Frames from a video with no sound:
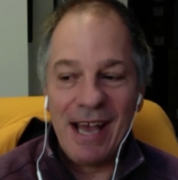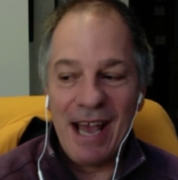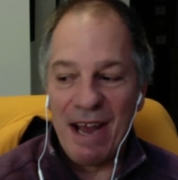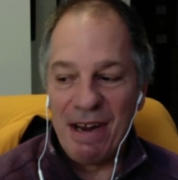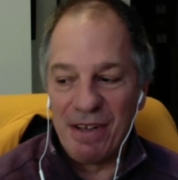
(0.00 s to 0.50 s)

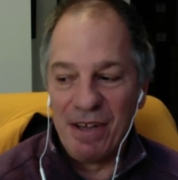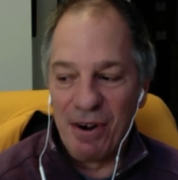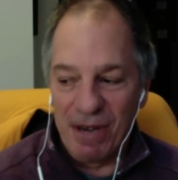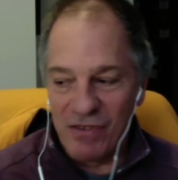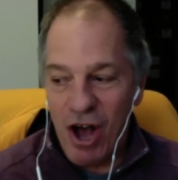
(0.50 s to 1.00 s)
And,
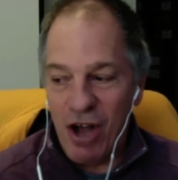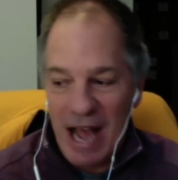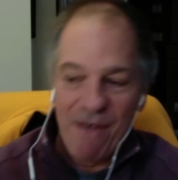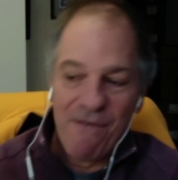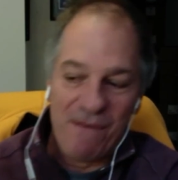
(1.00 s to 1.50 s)
it's all
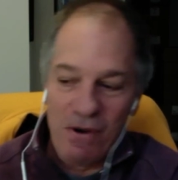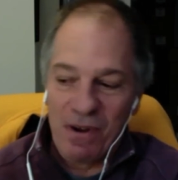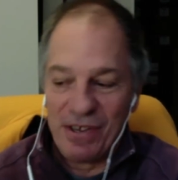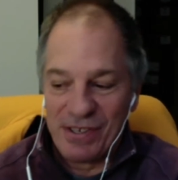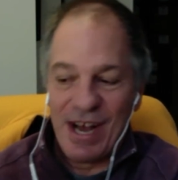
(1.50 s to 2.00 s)
gotten
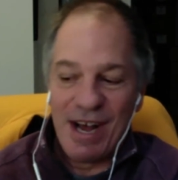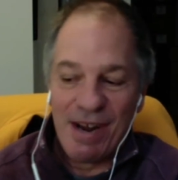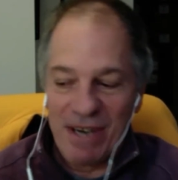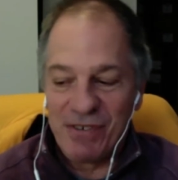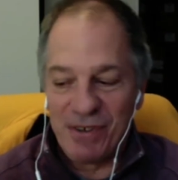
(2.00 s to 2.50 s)
focused
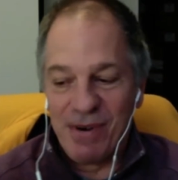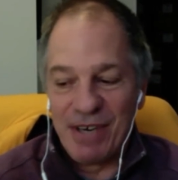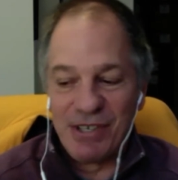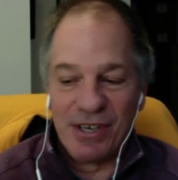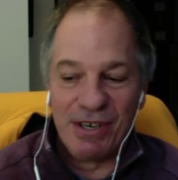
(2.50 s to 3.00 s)
on
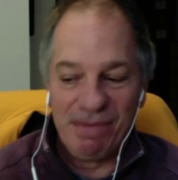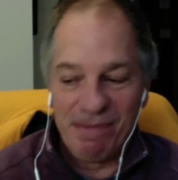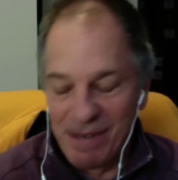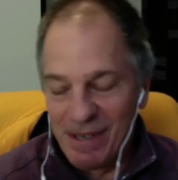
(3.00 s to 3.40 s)
restoration. And,